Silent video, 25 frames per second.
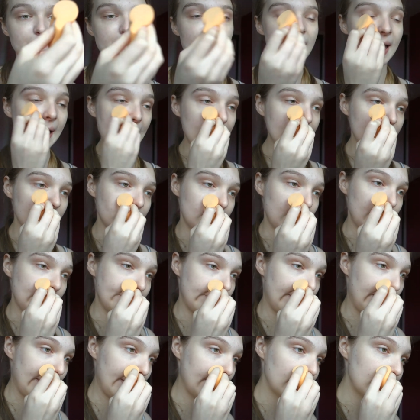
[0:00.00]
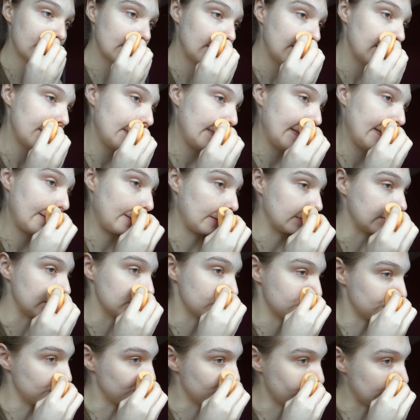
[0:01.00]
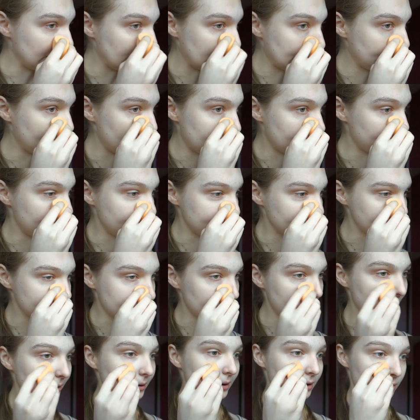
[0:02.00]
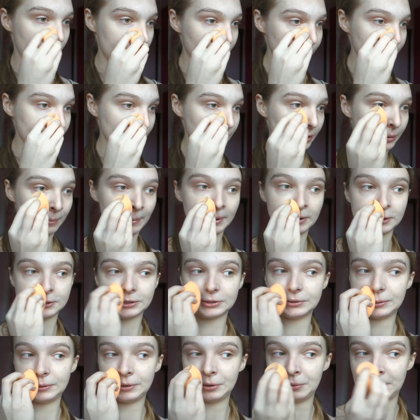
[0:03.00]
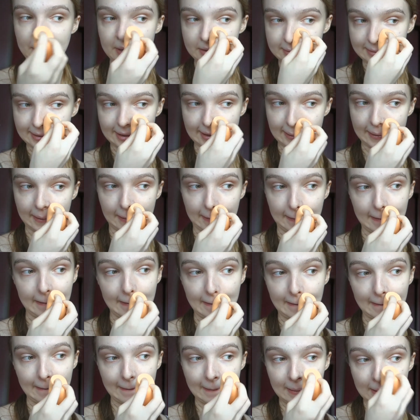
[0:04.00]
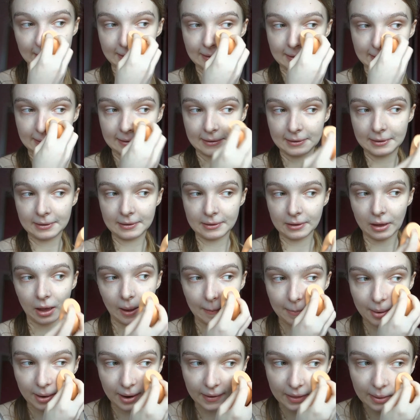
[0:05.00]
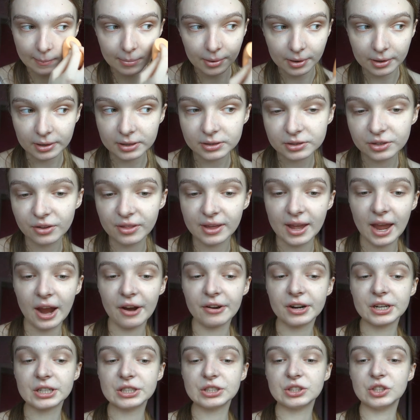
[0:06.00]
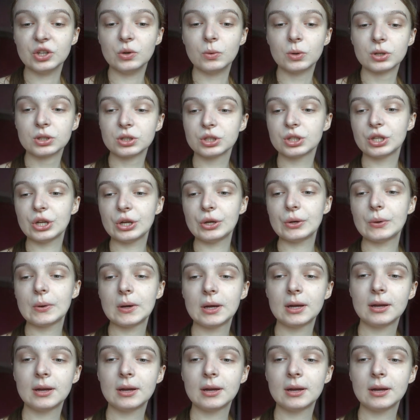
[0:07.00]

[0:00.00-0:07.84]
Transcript: pat, don't rub. That's really bad for your skin, and also make sure you actually applying the product to the areas you want to.